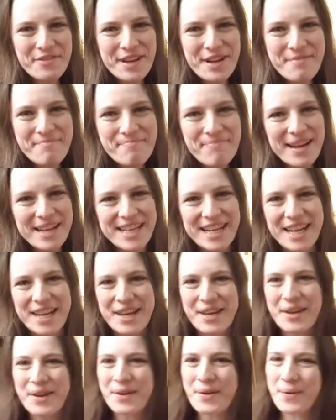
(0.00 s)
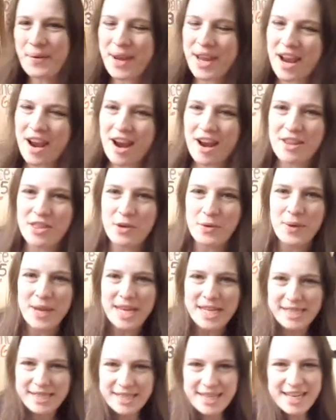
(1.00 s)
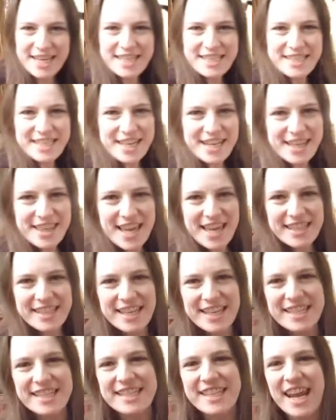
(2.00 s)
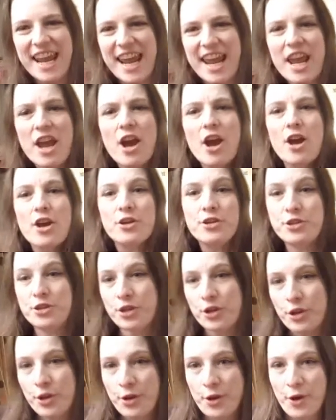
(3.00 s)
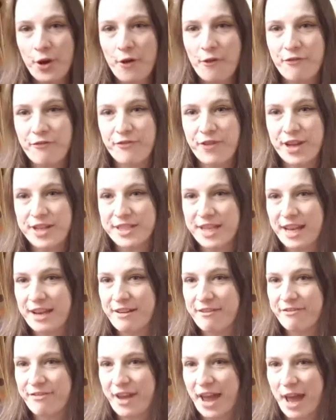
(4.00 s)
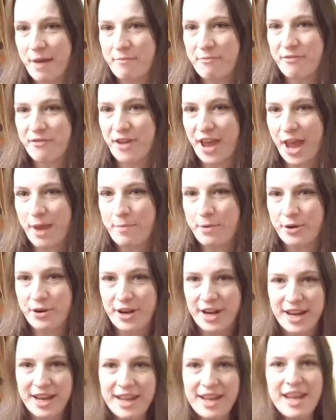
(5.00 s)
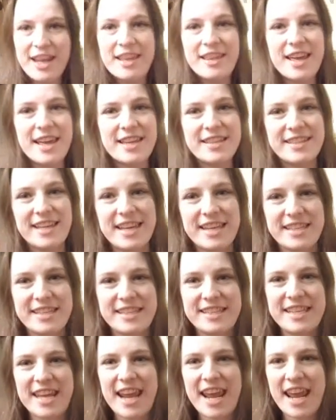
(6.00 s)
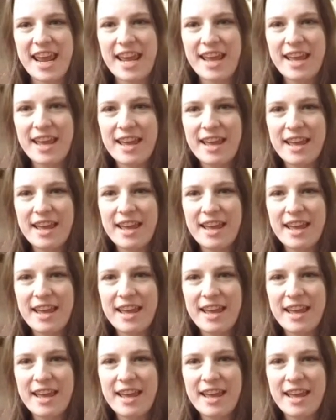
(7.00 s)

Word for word: everybody, we are the WCT. This is day two of Fit and Fab February. This is day